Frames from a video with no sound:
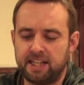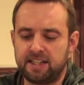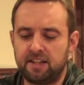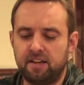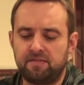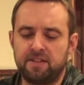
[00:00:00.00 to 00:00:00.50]

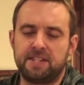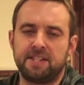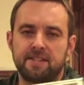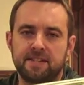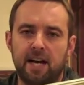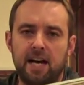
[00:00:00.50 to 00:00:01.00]
difference in
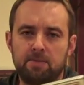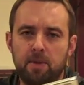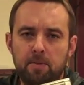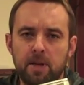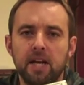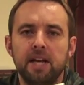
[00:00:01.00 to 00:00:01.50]
size.
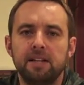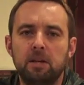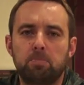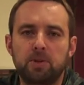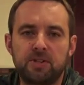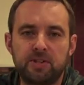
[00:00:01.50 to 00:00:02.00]
Maybe the
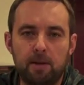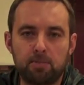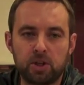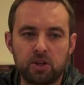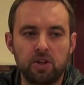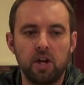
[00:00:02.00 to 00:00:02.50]

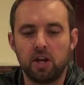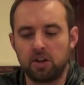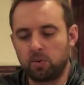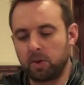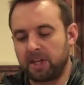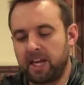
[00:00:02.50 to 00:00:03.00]
perception
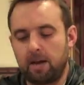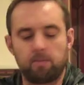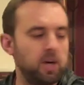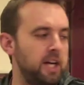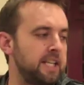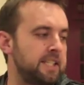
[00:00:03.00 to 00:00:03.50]
through the
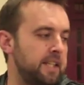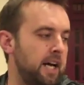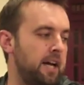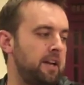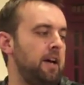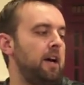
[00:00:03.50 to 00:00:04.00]
camera is
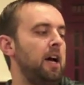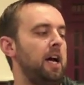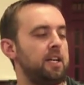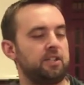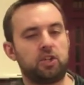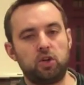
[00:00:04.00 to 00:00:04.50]
not
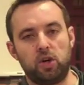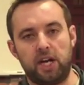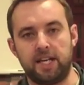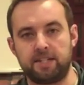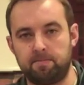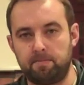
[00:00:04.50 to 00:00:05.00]
as good
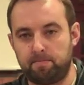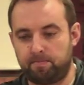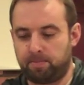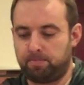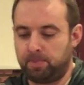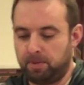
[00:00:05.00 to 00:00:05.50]
as
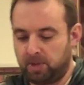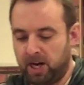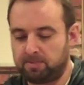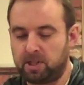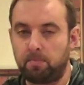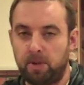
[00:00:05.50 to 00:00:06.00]

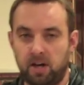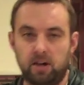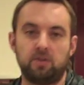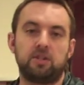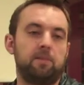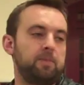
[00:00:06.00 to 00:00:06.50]
perhaps comparing to
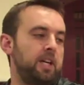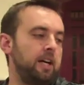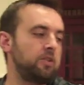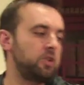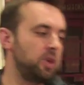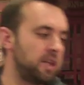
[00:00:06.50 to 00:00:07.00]
something
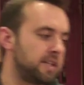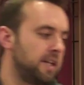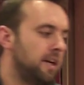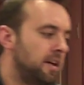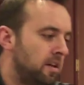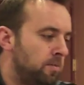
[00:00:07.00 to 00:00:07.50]
else. So
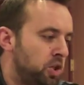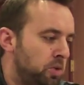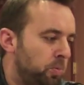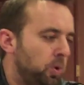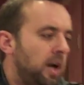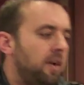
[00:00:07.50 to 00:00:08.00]
let's let me just
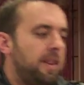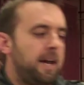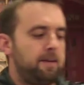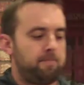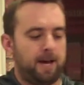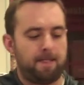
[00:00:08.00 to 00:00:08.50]
pull out an
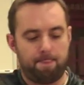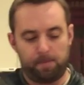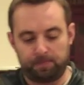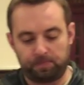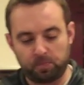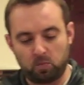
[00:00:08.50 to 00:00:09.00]
iPad
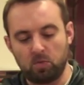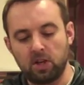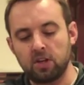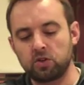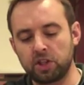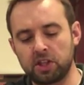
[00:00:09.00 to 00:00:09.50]

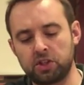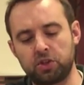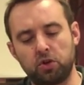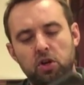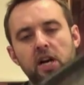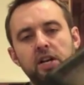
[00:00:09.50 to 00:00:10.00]
so this is
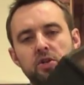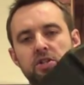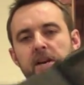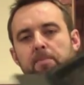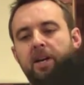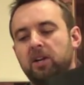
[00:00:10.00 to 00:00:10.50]
your, your
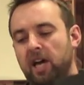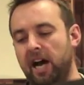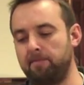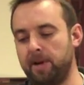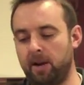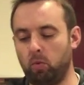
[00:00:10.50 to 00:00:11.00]
typical
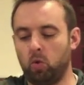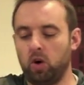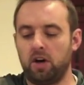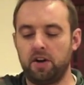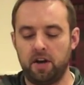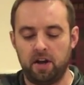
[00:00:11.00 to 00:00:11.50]
iPad 1,